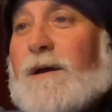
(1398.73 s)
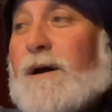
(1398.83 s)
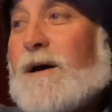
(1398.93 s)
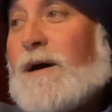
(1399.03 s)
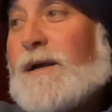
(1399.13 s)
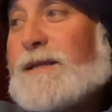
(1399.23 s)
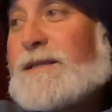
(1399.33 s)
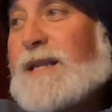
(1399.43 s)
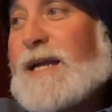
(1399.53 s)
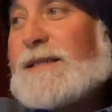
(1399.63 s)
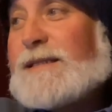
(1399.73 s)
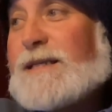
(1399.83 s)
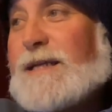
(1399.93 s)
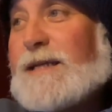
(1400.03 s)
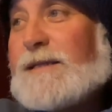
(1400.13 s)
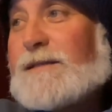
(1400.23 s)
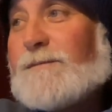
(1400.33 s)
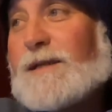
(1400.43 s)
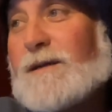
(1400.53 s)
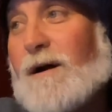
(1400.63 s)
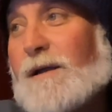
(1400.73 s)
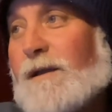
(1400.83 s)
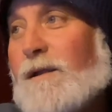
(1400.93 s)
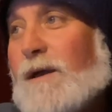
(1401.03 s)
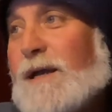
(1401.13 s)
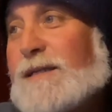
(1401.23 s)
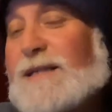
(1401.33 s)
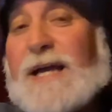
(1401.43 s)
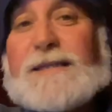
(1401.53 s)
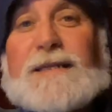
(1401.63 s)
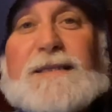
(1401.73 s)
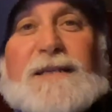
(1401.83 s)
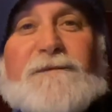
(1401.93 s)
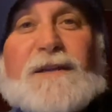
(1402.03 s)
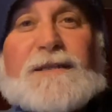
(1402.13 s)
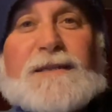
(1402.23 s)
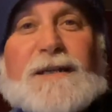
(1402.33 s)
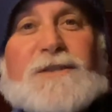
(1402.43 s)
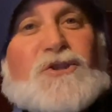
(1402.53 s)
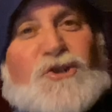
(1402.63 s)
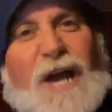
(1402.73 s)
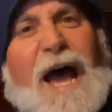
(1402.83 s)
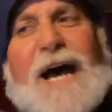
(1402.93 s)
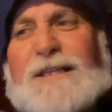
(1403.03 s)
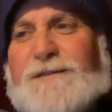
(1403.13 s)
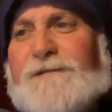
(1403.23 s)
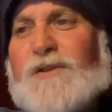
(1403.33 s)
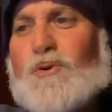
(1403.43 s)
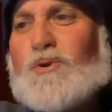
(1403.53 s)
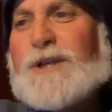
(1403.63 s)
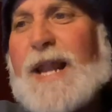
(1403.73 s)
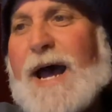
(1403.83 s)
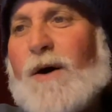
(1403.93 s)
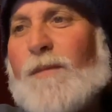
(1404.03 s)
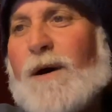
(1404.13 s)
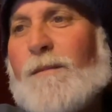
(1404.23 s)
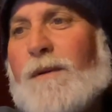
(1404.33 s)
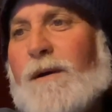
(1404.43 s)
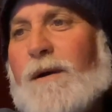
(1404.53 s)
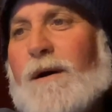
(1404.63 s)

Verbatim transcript: Uh, his 19, somebody's honking, his 1976 jazz fusion album.